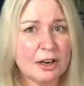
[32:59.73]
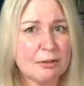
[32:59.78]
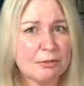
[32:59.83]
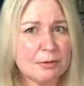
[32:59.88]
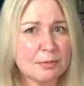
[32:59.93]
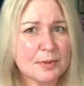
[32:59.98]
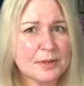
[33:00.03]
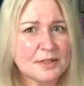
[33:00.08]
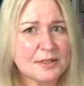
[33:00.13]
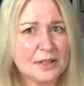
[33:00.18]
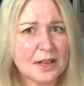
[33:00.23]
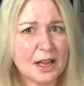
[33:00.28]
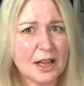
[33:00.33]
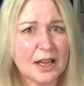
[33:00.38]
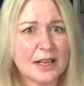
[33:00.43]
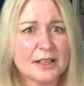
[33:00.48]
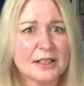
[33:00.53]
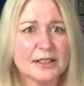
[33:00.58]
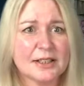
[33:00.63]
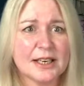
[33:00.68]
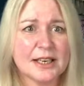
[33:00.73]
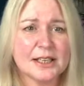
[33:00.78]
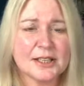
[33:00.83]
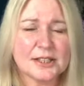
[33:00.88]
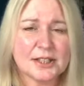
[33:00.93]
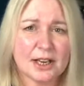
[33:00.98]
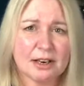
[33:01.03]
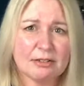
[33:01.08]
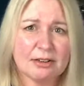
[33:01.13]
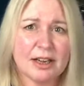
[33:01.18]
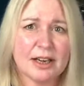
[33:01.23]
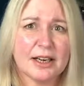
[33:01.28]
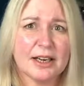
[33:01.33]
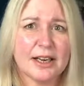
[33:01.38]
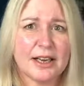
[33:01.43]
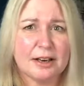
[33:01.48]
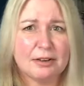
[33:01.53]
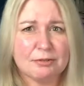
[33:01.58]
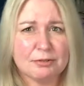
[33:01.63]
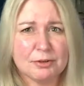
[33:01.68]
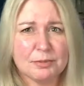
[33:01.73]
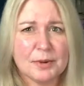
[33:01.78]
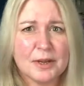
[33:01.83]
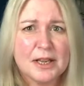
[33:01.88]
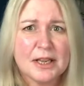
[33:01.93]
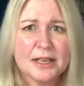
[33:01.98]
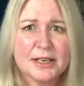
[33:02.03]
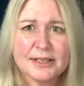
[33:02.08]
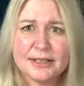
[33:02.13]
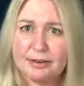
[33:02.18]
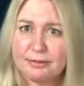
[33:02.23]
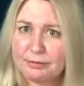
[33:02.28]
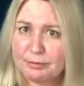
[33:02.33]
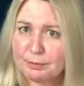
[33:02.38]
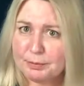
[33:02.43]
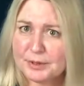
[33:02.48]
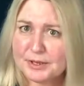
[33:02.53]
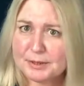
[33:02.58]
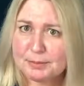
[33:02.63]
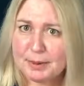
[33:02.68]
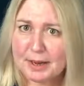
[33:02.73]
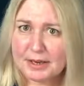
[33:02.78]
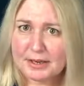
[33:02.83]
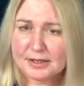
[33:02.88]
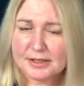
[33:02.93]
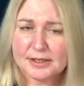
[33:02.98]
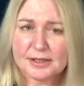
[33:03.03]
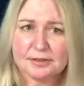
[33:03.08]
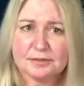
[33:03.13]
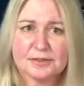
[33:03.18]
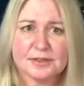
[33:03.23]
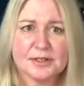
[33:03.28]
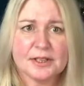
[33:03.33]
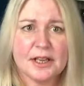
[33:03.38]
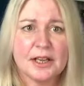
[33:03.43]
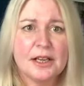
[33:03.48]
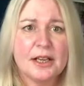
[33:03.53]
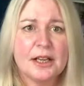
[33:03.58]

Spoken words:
from the side and indirectly and from different perspectives.